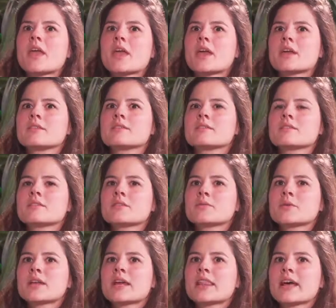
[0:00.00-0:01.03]
And
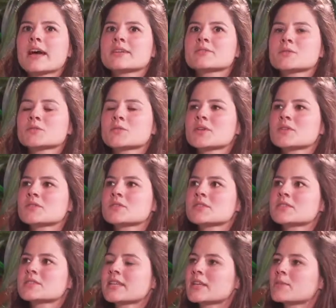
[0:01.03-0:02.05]
what I liked was one of the
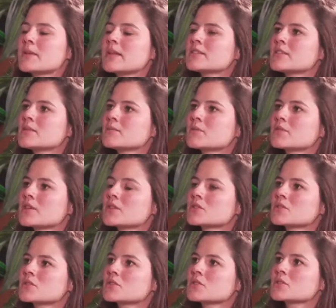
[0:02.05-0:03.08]
sustainability
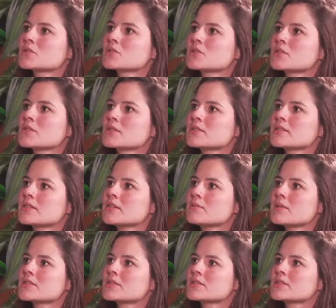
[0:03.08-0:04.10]
professionals during the CE
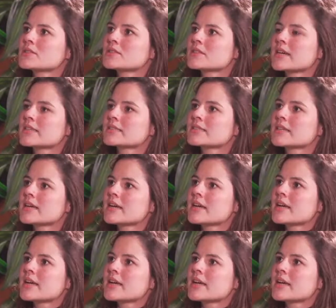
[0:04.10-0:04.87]
matching said,